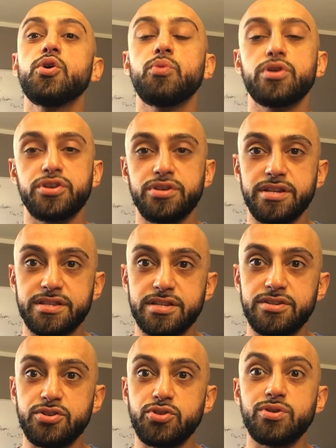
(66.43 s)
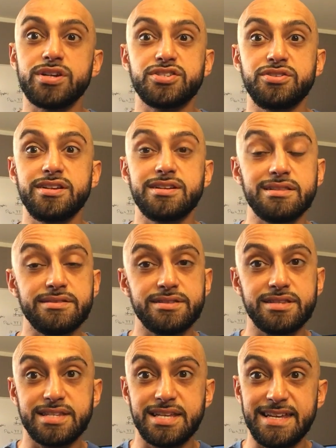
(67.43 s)
what you need to do is you need
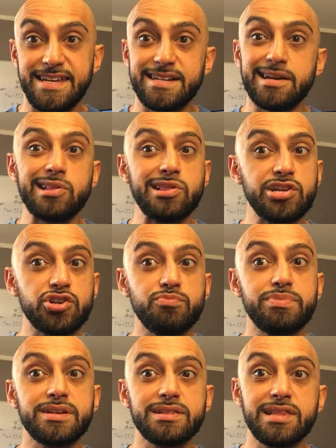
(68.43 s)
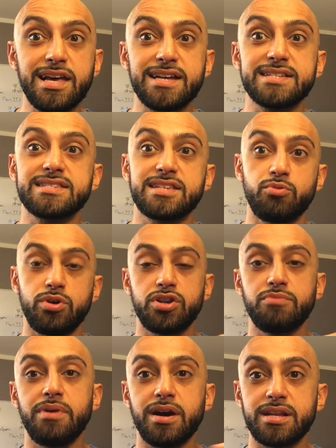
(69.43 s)
to eat a little bit less than what
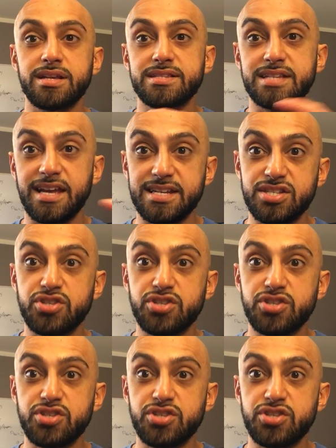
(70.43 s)
your body takes